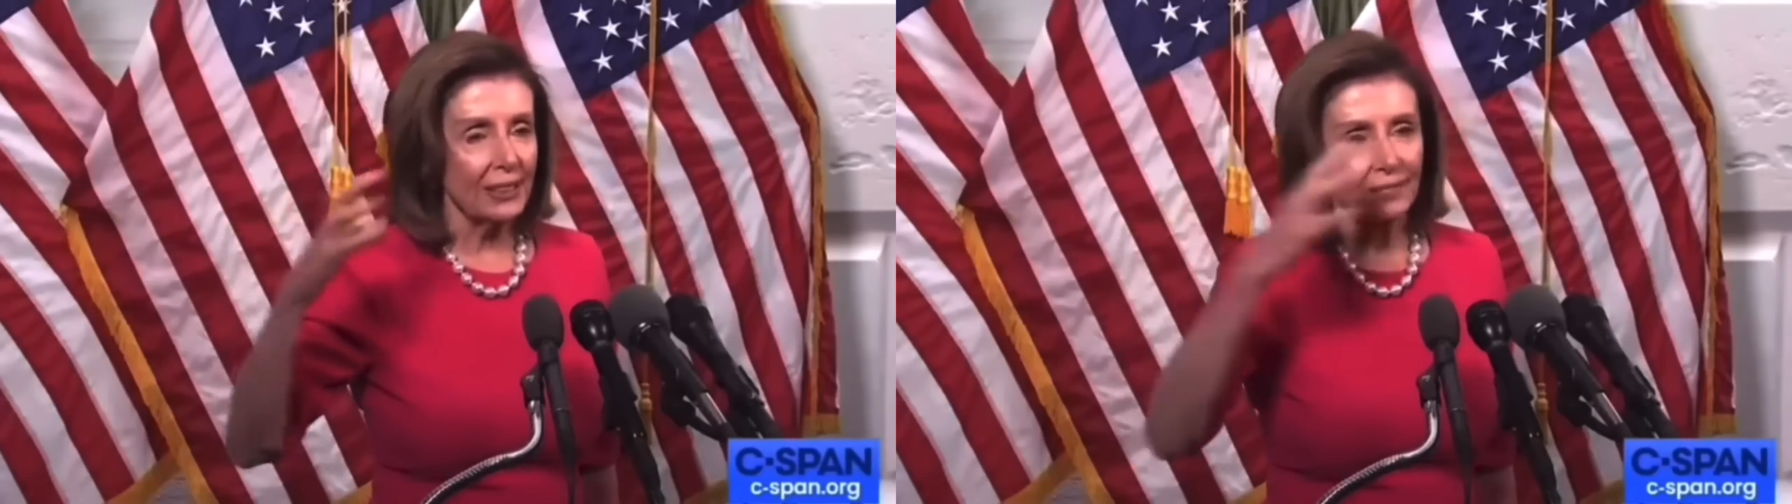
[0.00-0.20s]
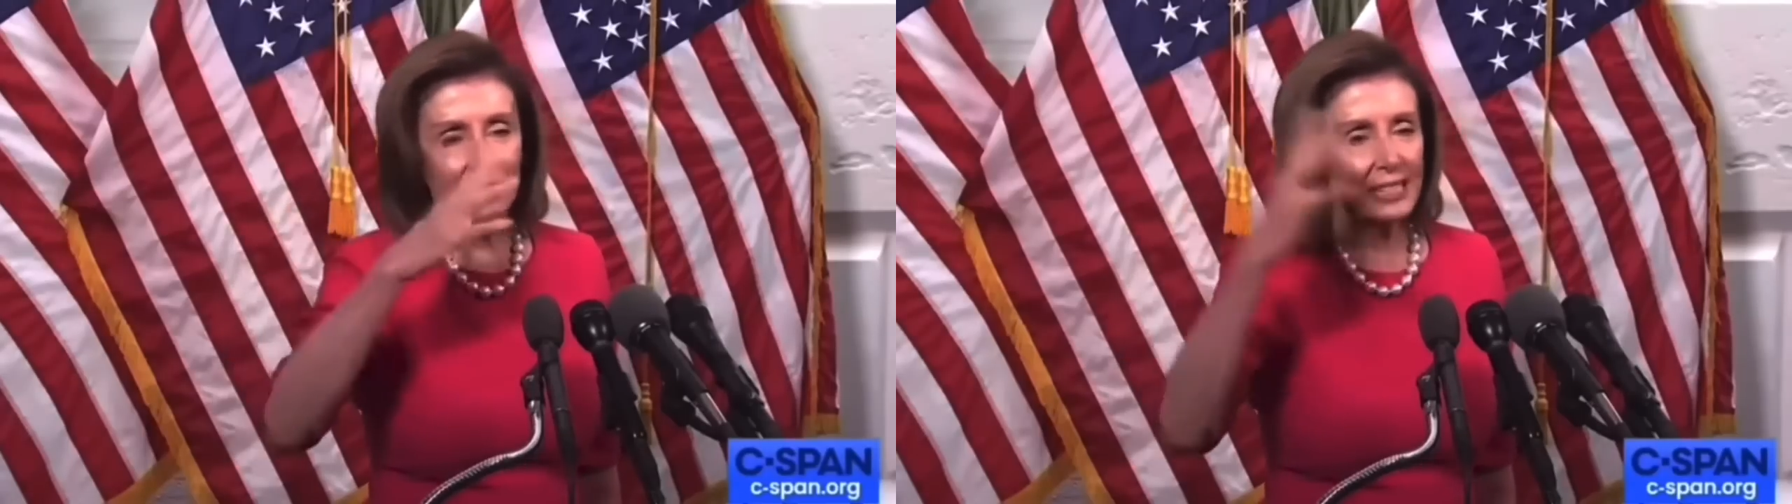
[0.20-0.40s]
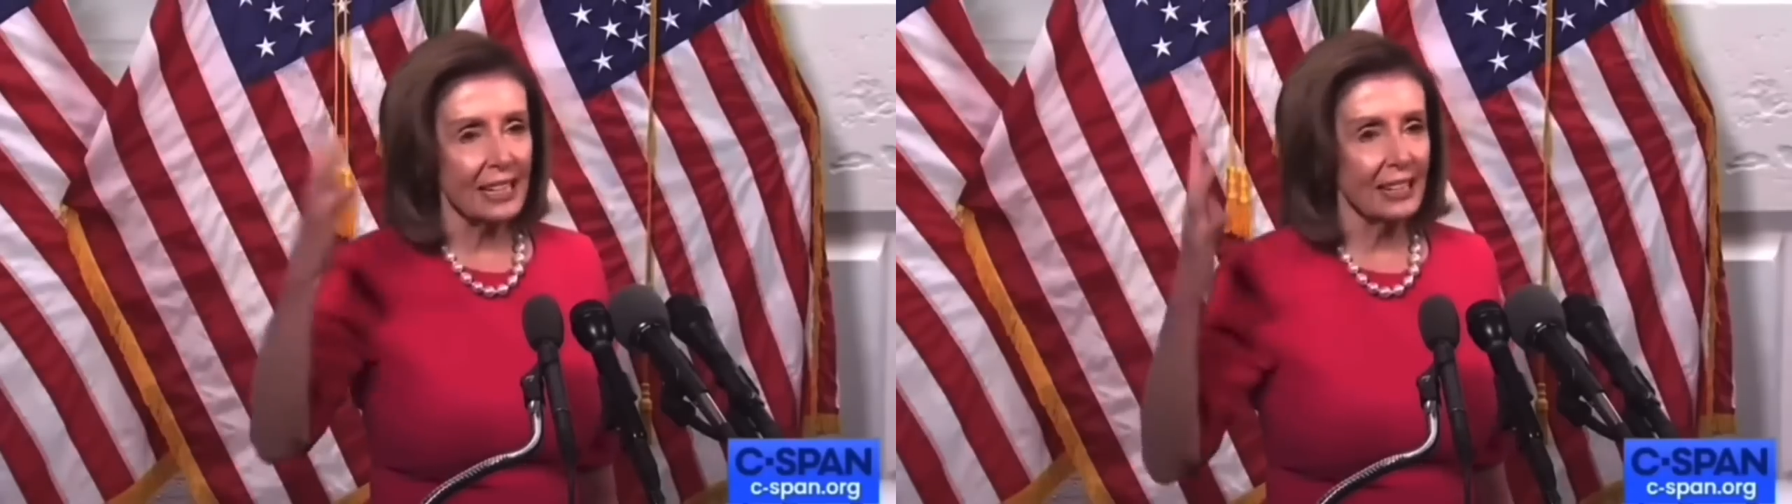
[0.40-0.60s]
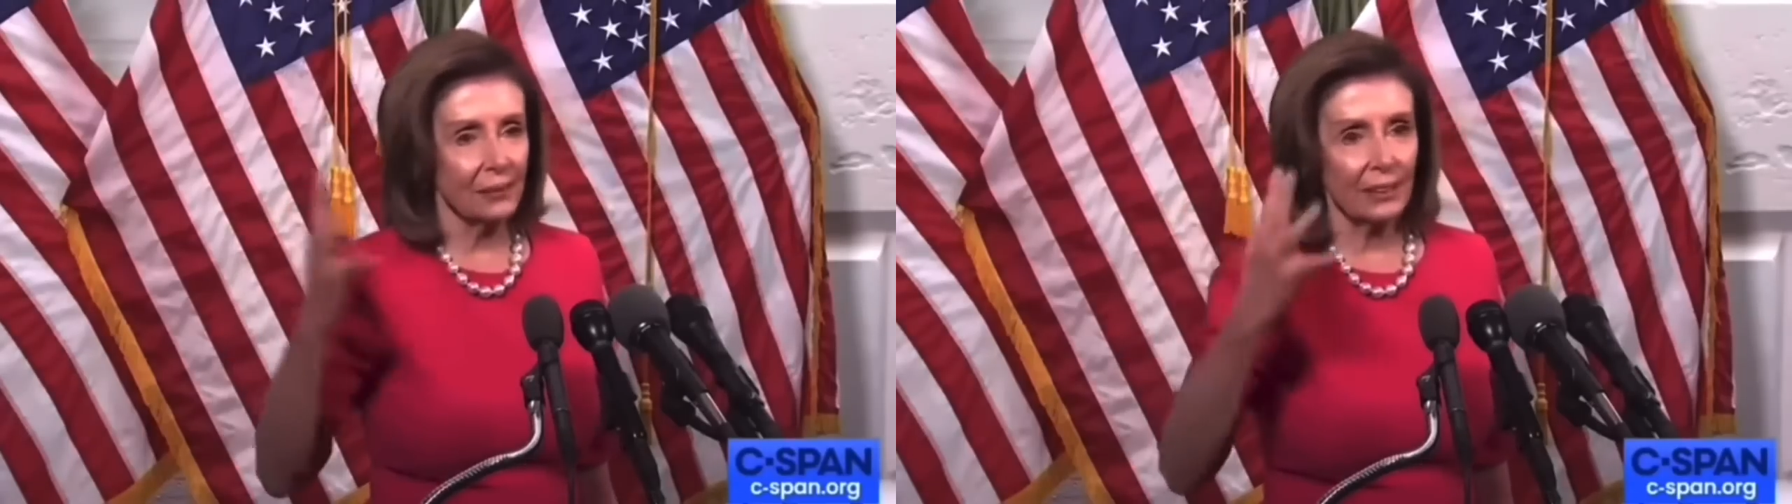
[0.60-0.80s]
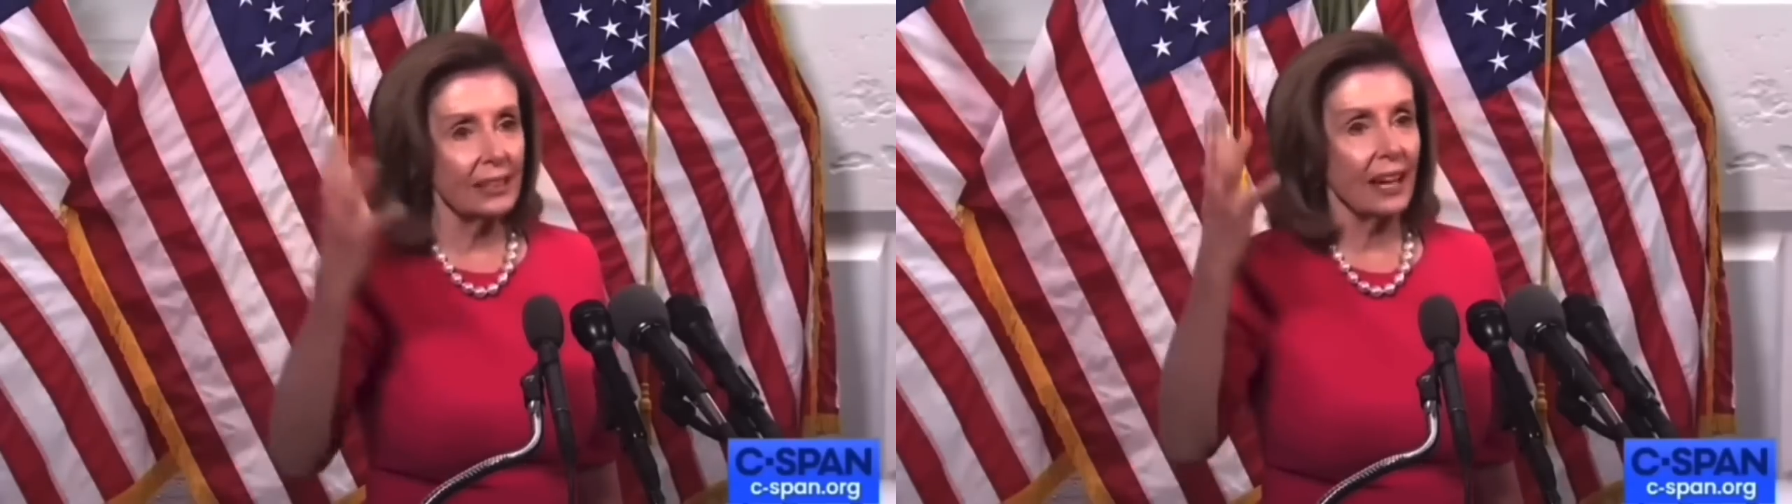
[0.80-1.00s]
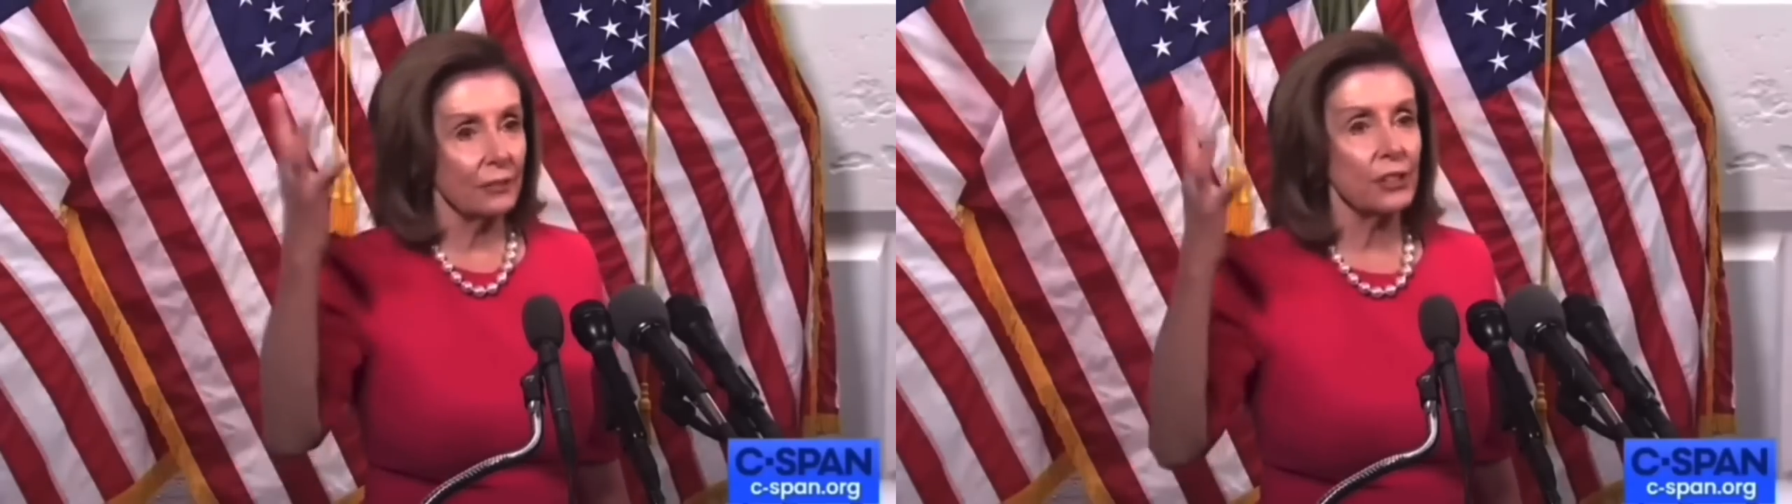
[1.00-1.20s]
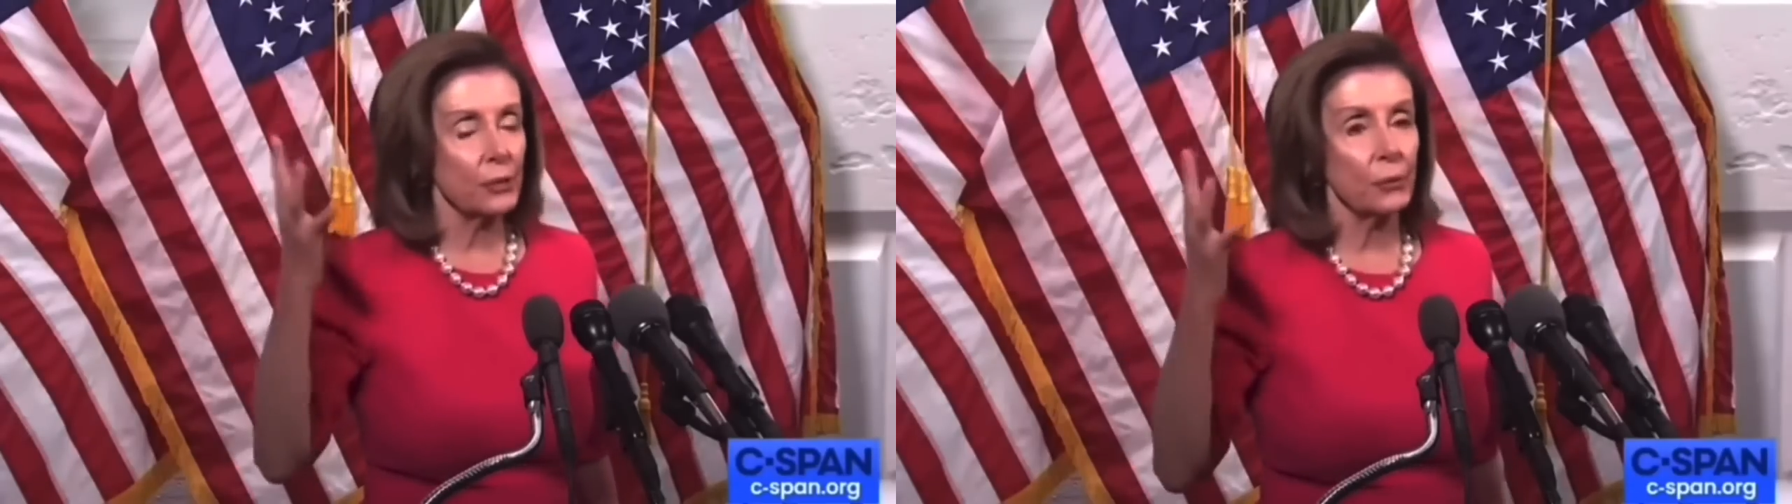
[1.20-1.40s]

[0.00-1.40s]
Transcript: We intend we have to do